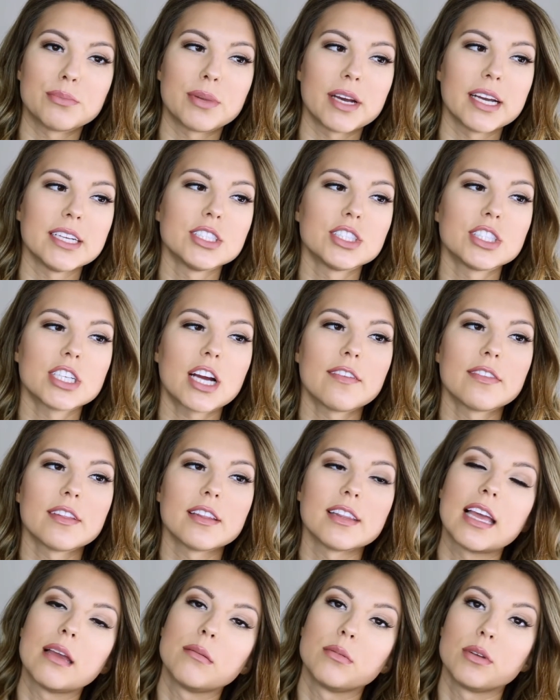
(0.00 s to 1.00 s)
but I just took off
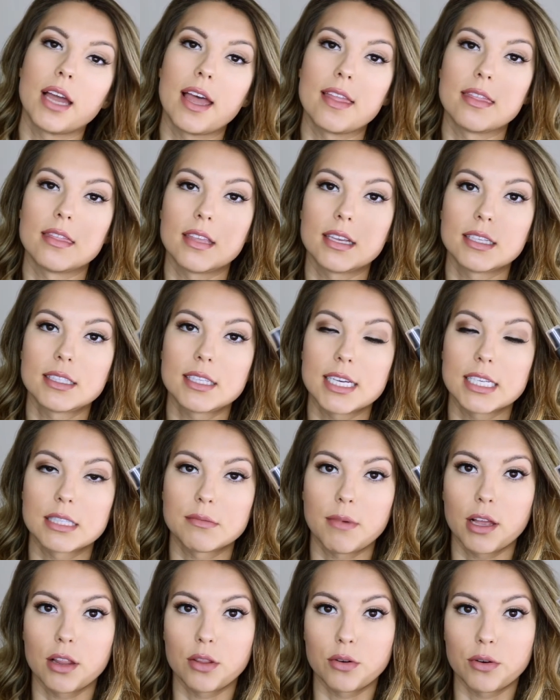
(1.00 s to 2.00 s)
the label and this is
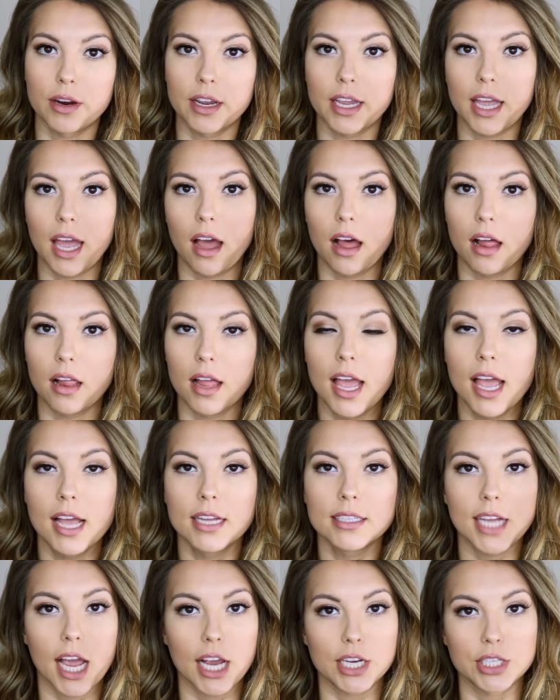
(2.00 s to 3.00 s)
my L'Oreal
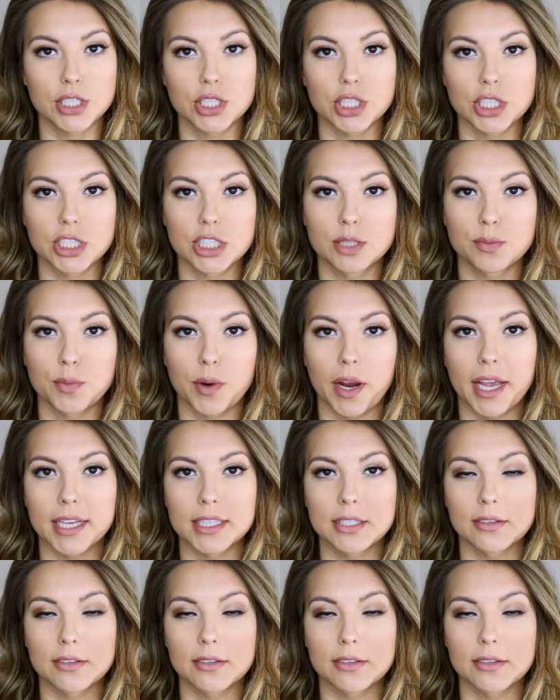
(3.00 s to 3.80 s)
Texture Spray.